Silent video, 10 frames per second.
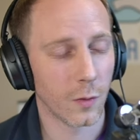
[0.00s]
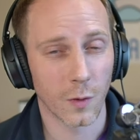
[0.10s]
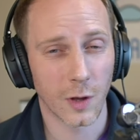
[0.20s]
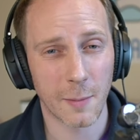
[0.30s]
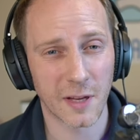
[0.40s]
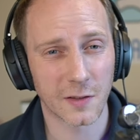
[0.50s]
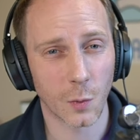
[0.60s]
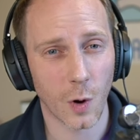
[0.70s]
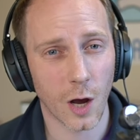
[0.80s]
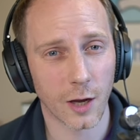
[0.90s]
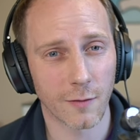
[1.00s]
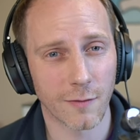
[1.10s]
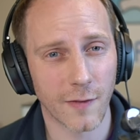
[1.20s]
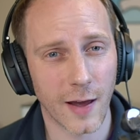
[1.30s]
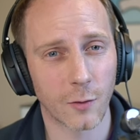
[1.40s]
Came into work and
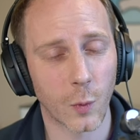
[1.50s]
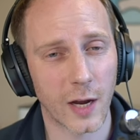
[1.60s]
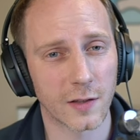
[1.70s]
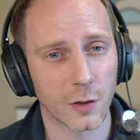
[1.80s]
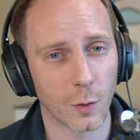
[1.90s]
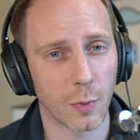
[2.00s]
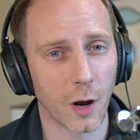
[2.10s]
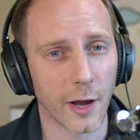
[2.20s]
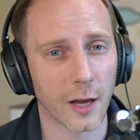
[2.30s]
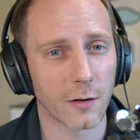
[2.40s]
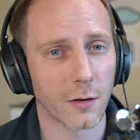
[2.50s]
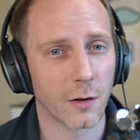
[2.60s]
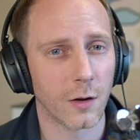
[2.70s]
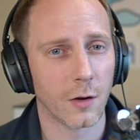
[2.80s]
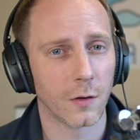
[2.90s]
found ways to apply it.
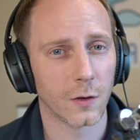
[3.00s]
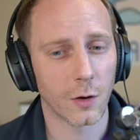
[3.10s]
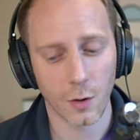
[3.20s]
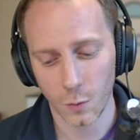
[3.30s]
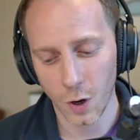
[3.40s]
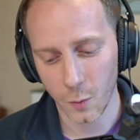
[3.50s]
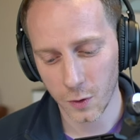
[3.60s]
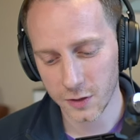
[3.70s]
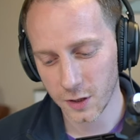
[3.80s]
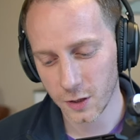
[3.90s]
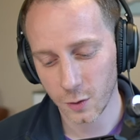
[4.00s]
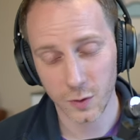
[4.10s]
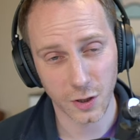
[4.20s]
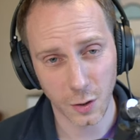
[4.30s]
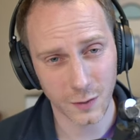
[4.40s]
So what I wanted to do
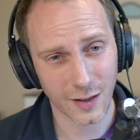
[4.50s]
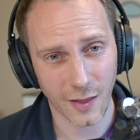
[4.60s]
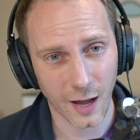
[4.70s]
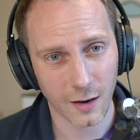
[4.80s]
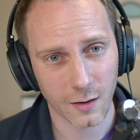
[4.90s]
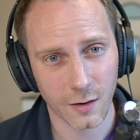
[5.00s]
was use it there,